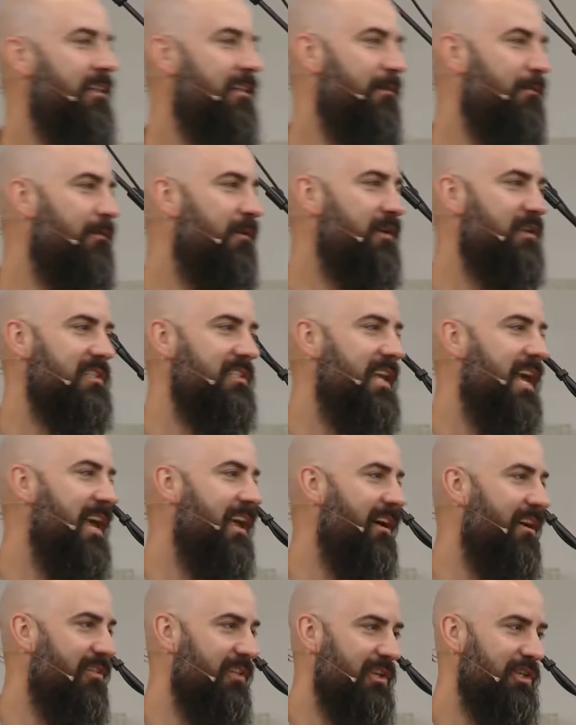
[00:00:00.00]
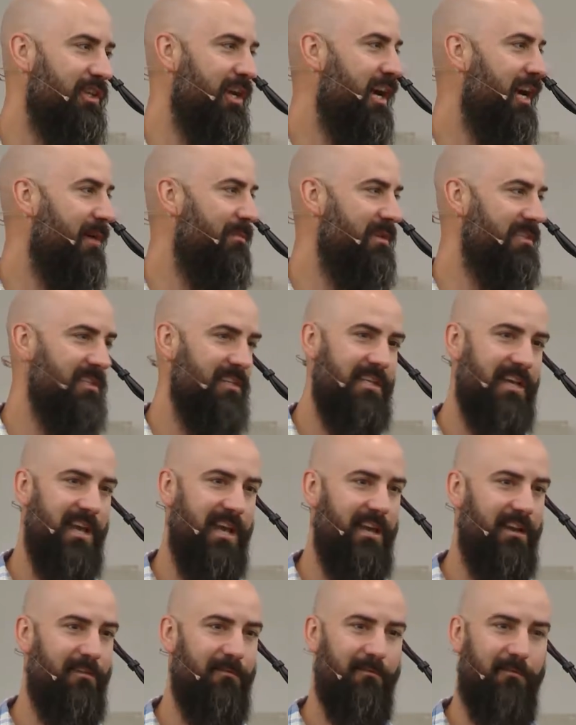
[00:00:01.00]
the first day on the job is a
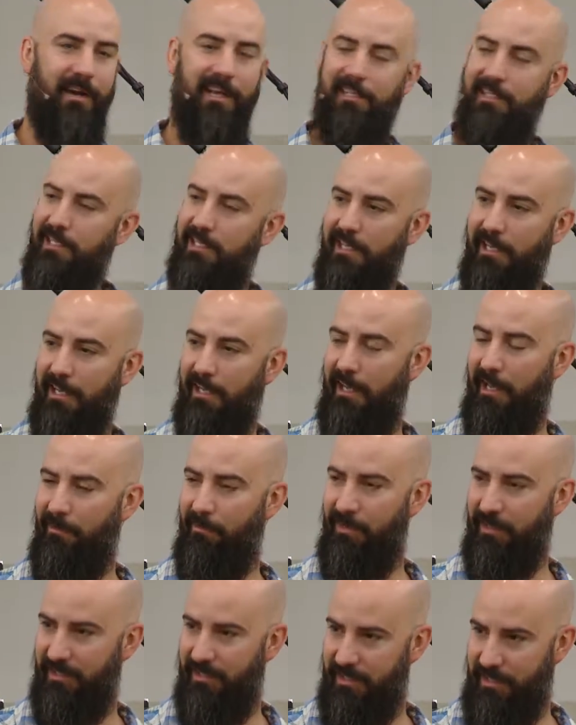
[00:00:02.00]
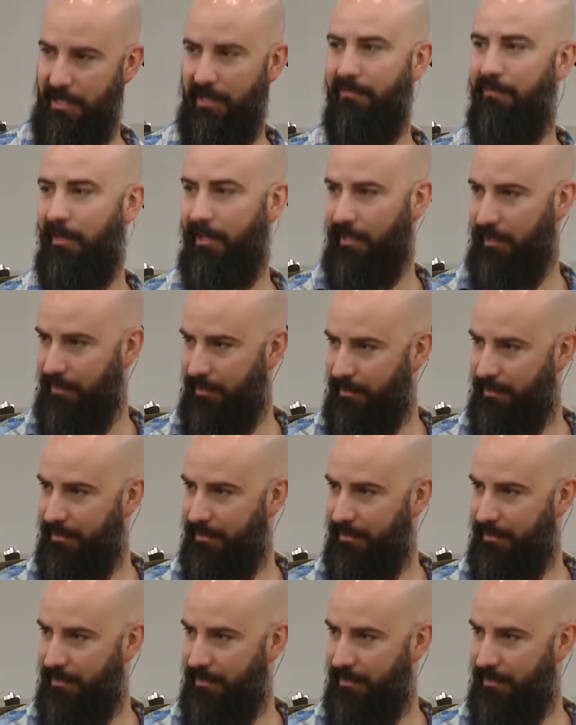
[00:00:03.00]
day of resting and receiving.